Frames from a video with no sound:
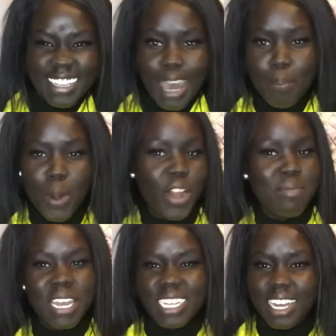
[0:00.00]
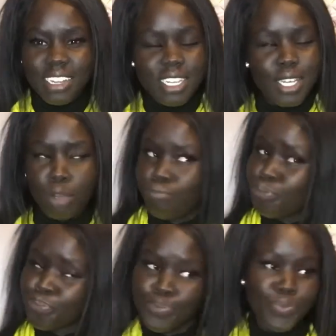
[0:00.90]
that part of me inside that's like,
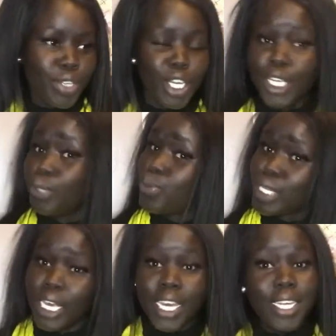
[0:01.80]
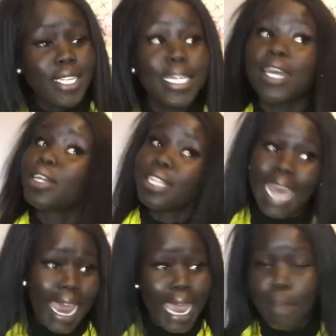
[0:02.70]
like, you see,
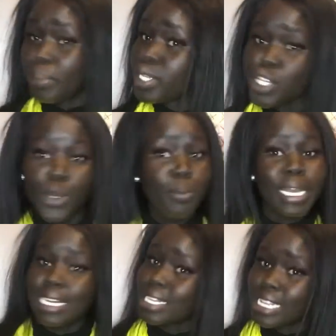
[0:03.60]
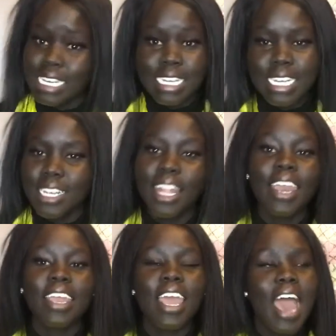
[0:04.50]
that happened to you because of this.
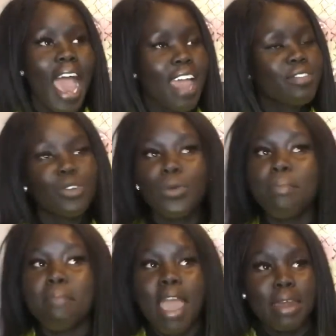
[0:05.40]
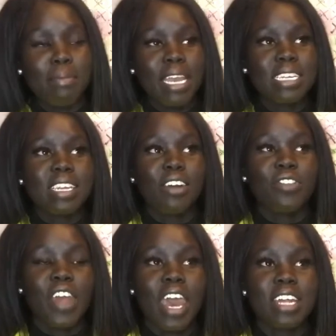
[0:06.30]
Like, I have to remind myself
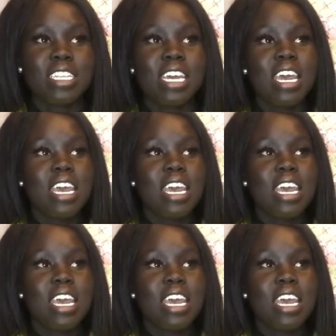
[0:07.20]
that